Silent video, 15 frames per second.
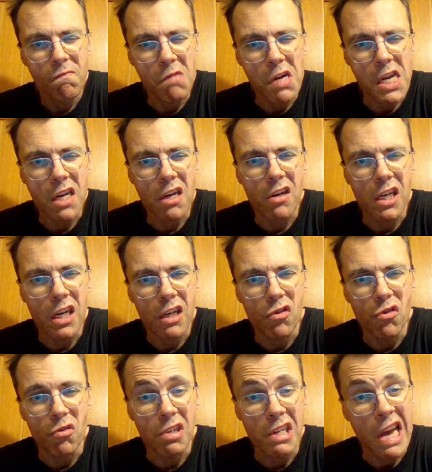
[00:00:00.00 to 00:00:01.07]
We're gonna
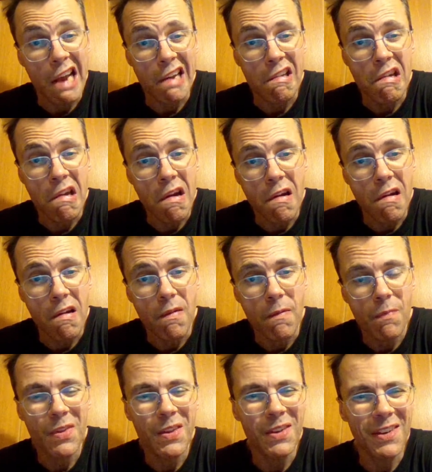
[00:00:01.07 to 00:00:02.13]
do that too.
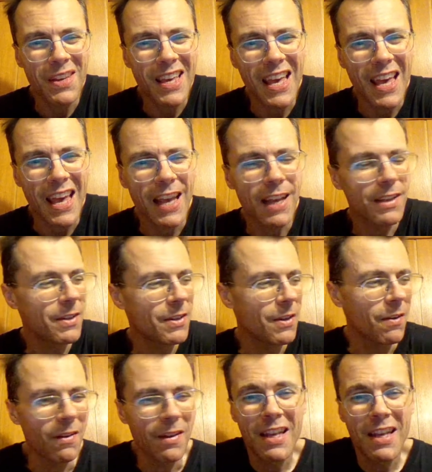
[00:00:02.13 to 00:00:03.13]
Okay, so